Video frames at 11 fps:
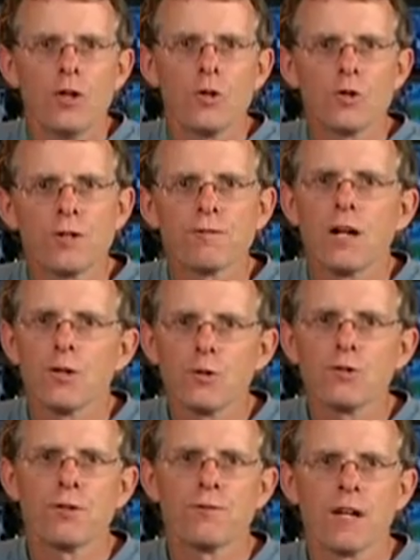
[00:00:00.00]
You shift
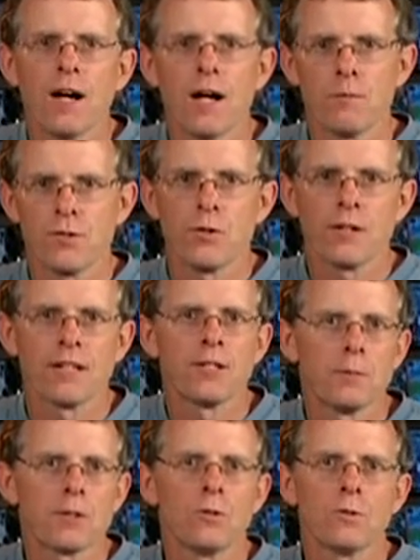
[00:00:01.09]
hundreds of times during a
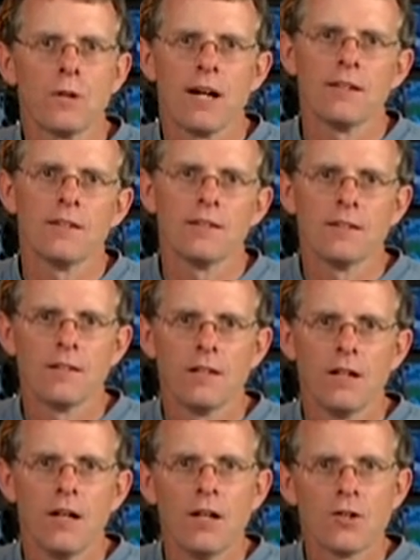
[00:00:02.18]
typical ride.
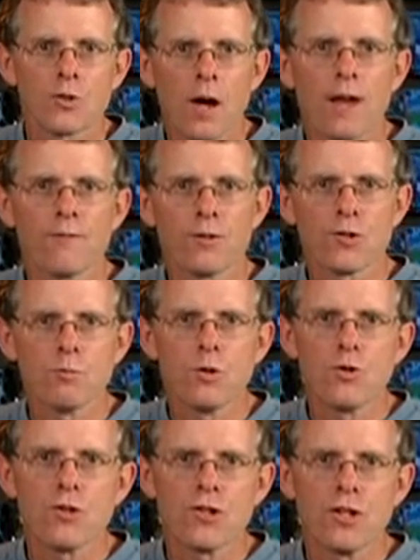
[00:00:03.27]
Strive for
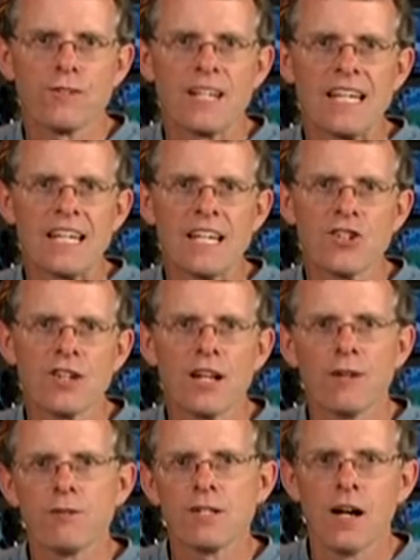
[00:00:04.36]
smooth shifting each and
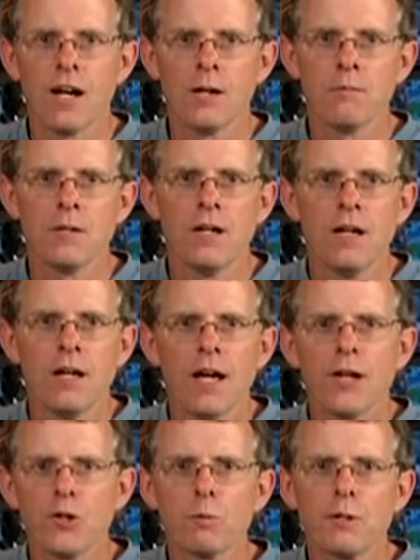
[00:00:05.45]
every time,
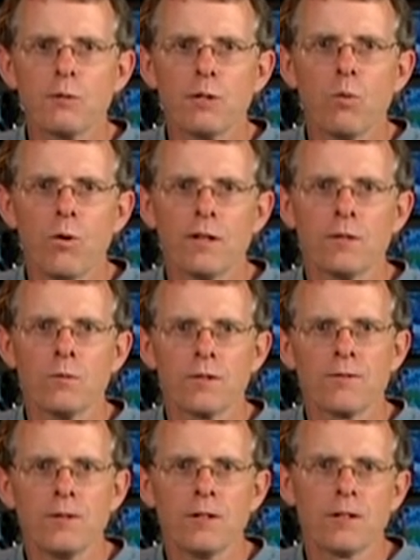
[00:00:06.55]
and you'll be rewarded with
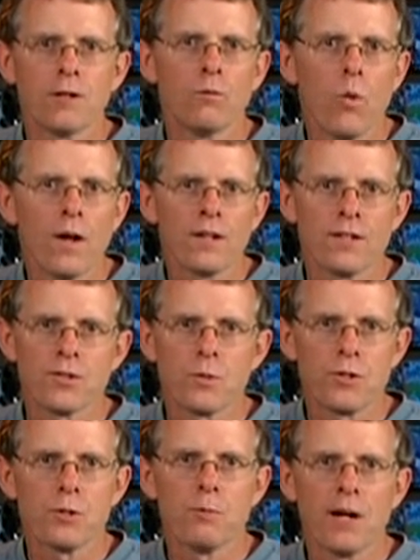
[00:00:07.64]
a feeling of oneness
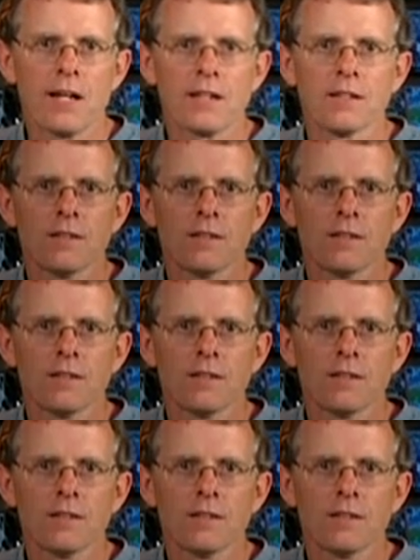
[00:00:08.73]
with your bike.